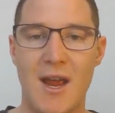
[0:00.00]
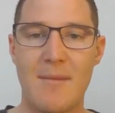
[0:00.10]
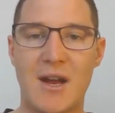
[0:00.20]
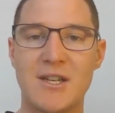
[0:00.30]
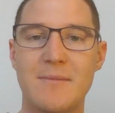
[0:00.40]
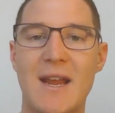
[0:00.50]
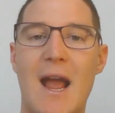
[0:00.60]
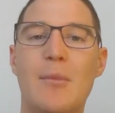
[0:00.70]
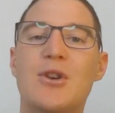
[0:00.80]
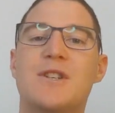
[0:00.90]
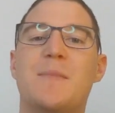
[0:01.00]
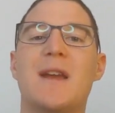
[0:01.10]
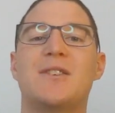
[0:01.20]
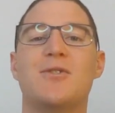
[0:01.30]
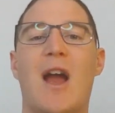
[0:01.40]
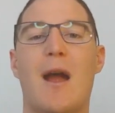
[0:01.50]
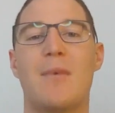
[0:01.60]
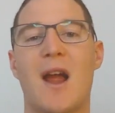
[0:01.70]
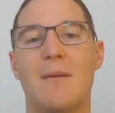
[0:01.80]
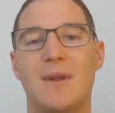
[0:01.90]
Imagine being able to speak to
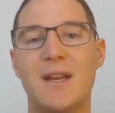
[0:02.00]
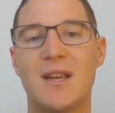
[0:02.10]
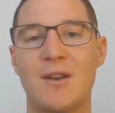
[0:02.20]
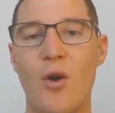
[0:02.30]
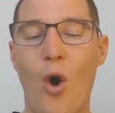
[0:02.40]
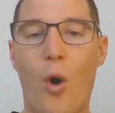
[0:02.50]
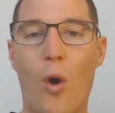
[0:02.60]
Abraham Lincoln